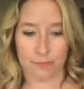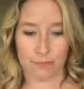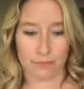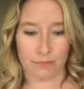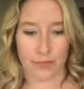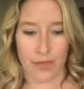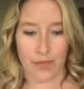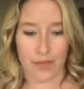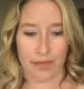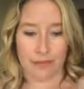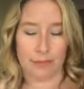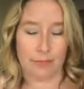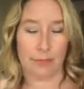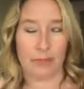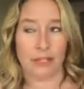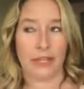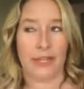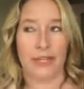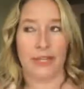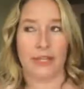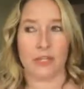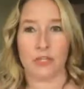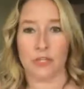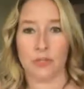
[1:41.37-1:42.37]
like
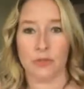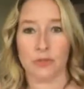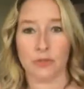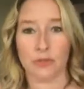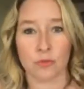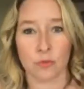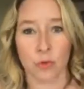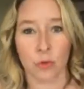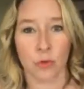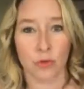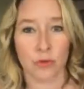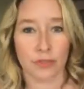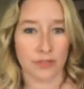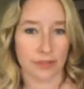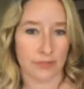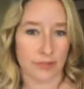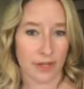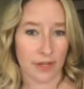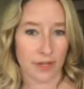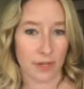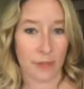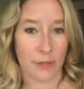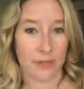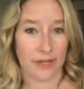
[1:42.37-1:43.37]
playing a huge role in
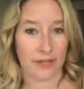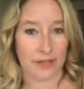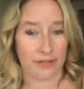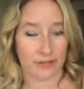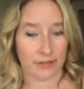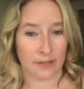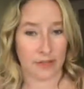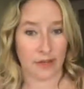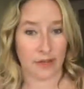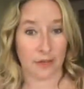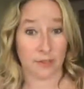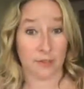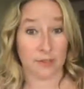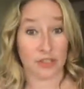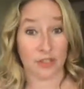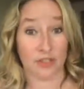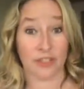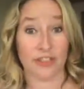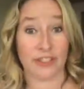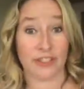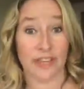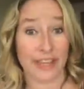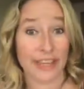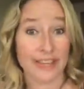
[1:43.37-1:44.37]
developing
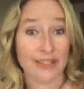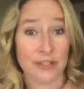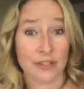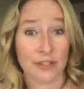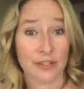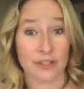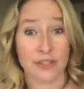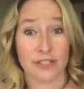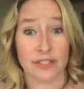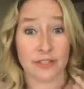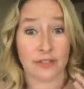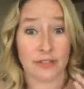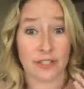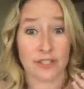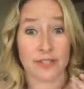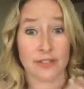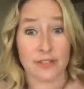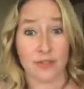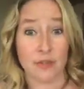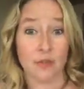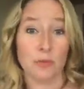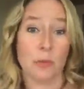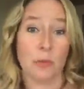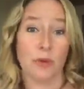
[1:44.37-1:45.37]
certain cancers and like
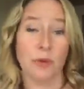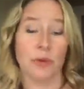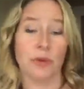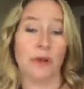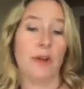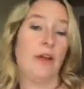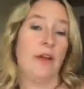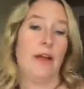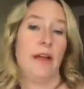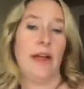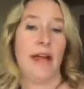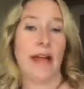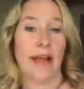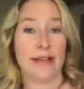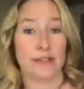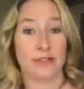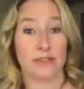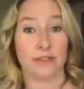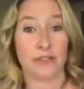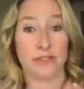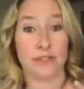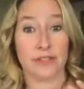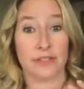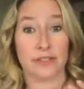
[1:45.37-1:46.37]
super
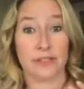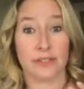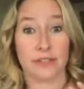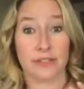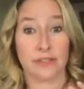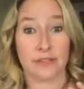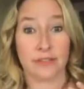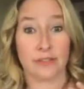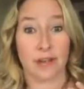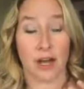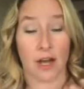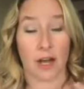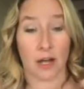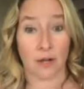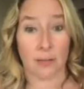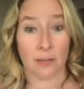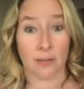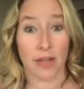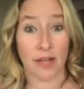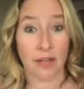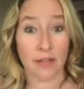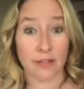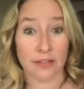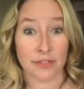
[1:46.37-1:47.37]
hazardous
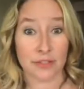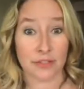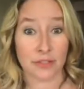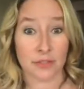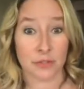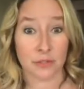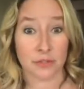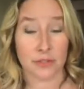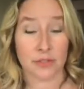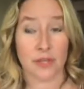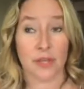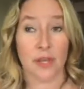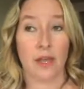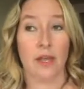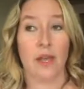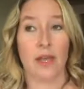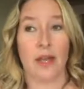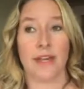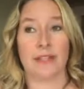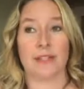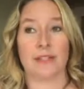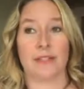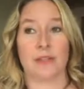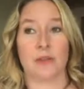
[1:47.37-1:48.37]
health issues.
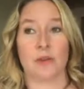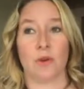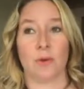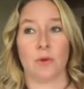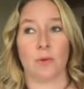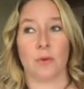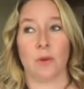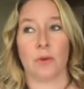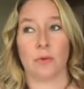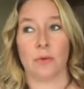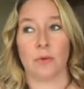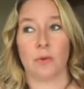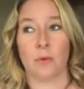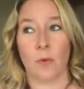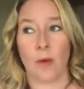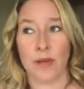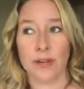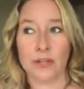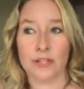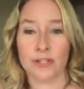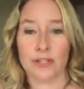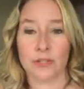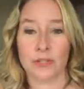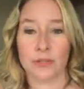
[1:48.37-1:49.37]
And so what we
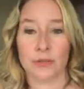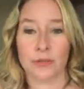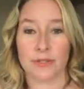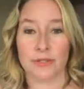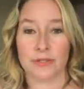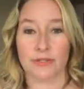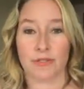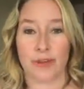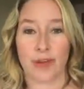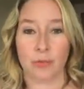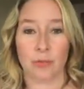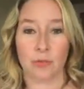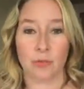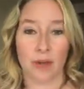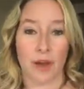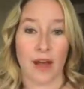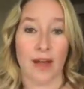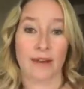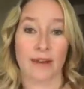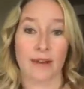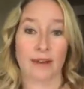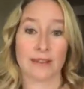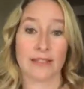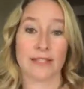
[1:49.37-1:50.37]
want to do is find
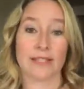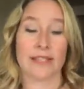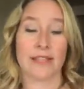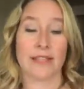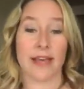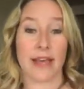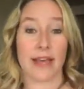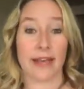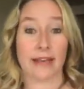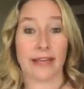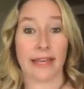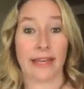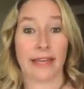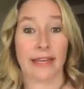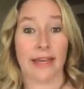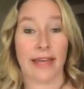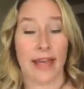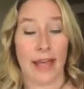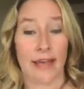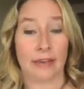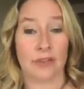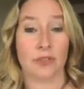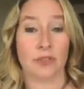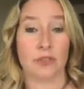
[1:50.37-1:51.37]
products that can
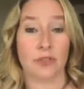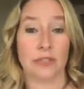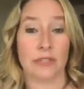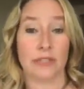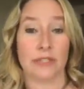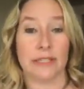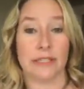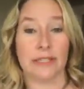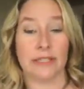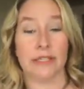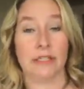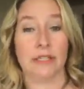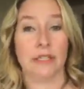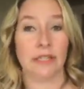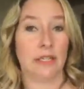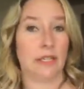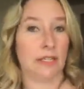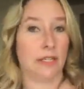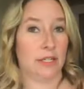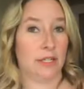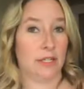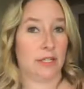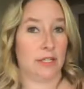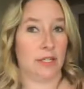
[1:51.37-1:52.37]
actually,
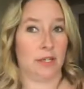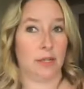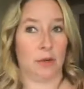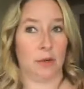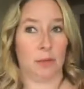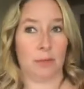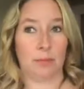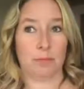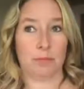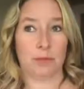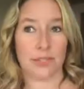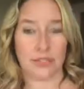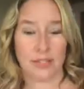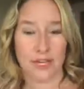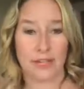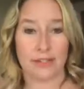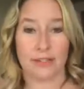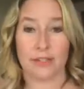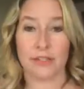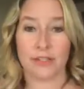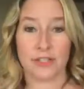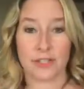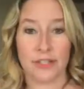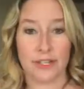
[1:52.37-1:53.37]
you know,
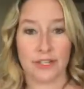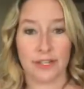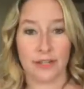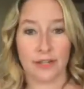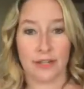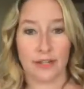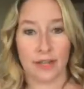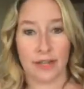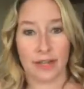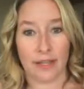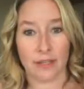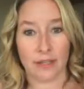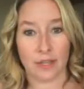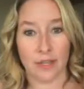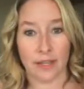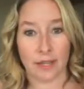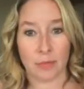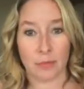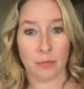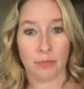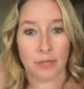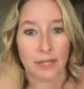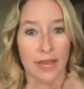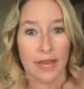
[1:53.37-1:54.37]
protect our skin and
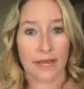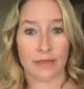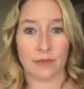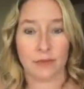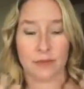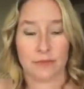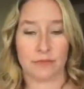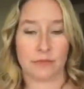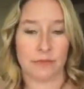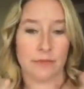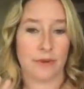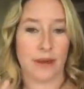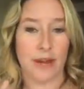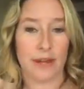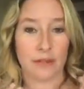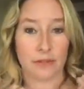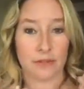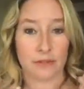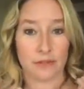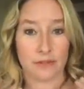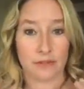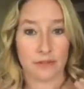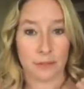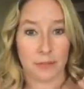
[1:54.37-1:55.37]
like block those free
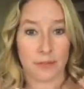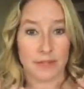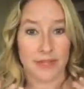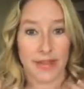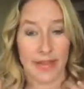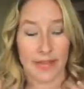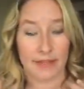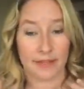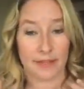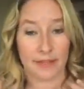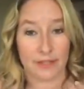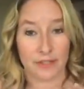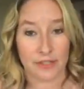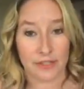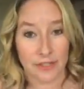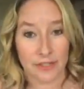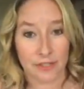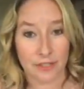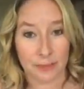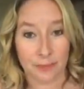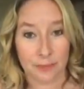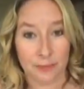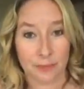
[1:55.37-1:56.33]
radicals from attacking our skin.